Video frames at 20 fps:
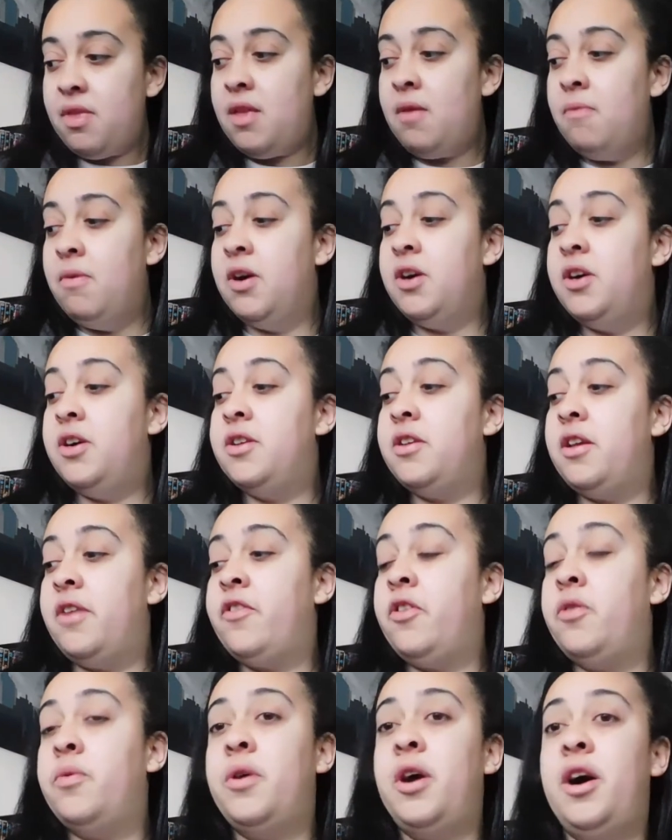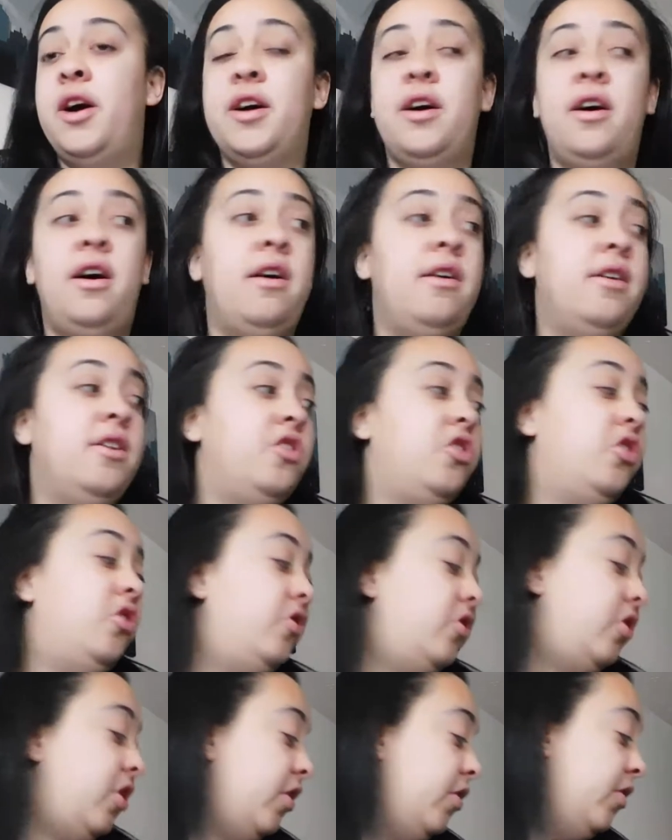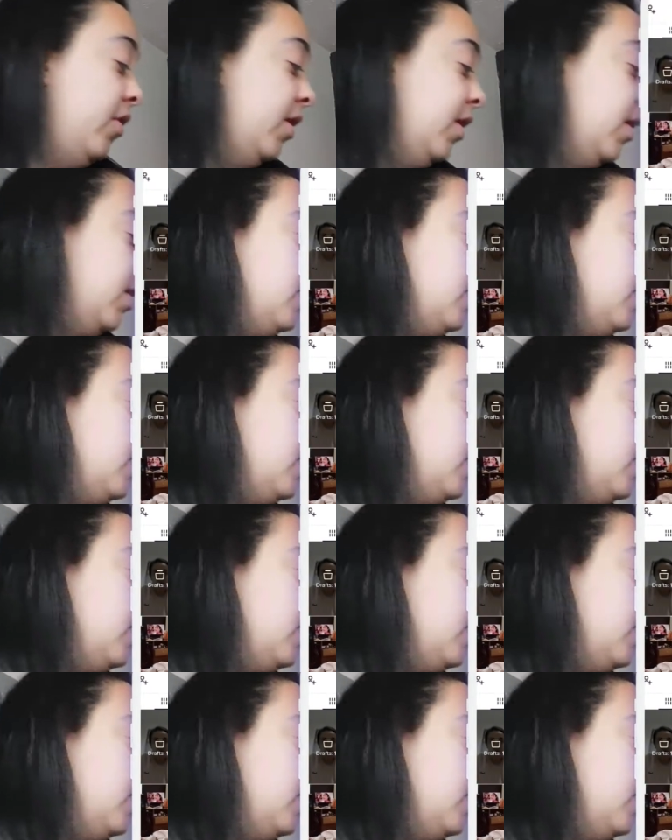Because I've got work at Shoe Zone,